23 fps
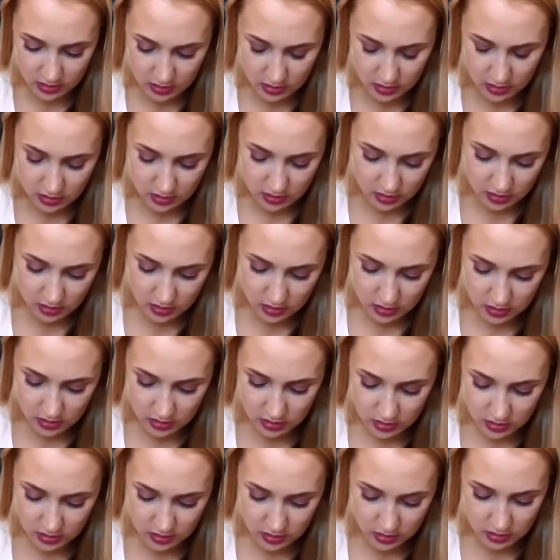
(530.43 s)

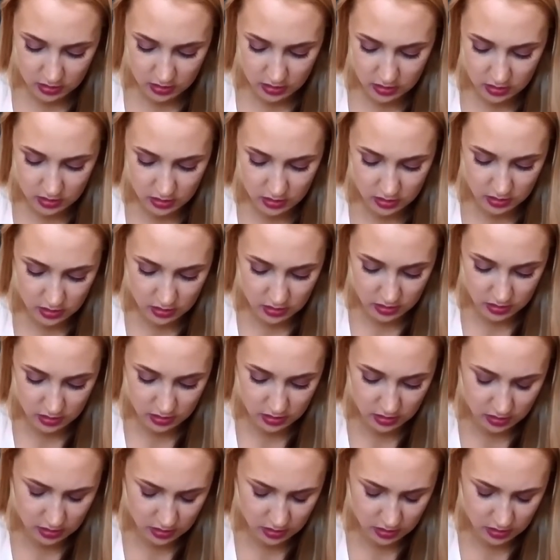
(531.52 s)
Nothing is said.